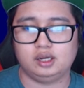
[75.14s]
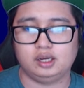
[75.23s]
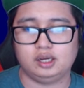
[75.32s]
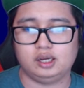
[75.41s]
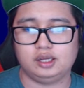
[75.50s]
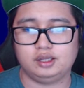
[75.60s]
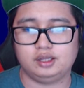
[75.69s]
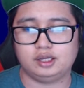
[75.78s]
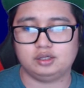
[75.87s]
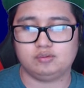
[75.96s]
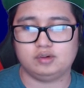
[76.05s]
and
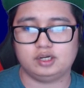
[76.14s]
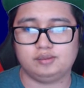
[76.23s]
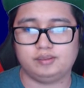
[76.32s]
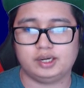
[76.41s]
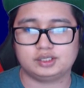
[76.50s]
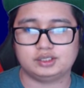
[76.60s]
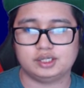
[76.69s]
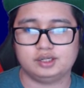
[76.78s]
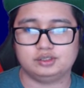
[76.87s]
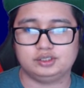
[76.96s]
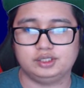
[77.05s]
then you want to max
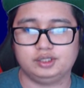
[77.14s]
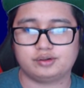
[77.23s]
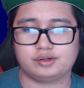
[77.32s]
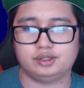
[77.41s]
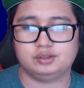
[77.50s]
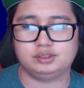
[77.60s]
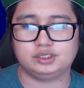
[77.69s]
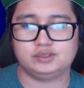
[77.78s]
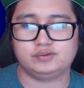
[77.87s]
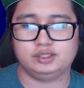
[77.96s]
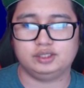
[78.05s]
out Steel Crow
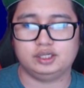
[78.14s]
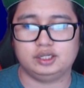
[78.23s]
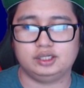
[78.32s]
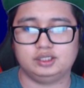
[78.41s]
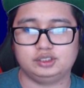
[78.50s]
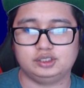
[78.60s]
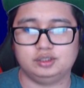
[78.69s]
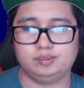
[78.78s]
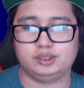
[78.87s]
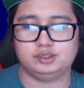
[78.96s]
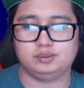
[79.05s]
just for the additional
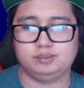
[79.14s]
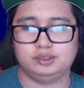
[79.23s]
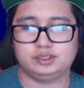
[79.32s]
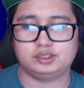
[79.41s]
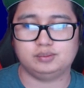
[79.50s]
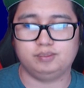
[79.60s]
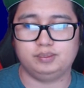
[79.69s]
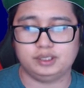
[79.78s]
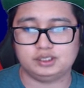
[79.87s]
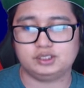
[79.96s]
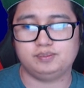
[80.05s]
bit blitz,
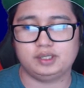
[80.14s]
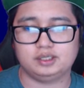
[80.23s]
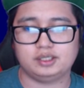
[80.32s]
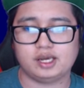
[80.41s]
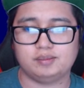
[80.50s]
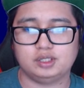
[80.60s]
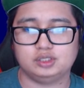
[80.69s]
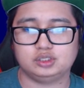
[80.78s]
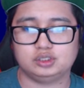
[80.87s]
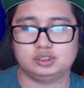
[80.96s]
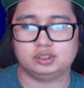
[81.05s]
blitz beat
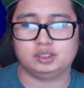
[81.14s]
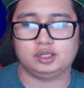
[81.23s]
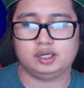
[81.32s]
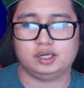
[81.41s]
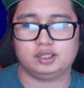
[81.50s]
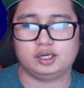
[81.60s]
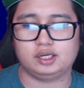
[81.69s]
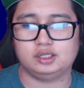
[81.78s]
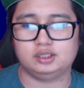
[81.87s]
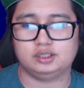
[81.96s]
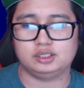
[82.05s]
damage, and get
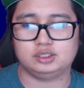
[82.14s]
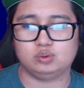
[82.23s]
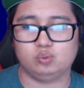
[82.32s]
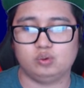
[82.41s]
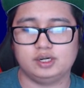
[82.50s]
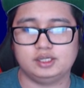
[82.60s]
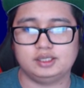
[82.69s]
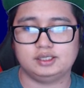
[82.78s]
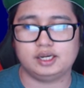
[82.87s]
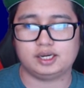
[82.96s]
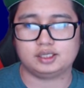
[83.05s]
at least one
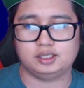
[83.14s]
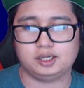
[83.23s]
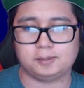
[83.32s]
Detecting.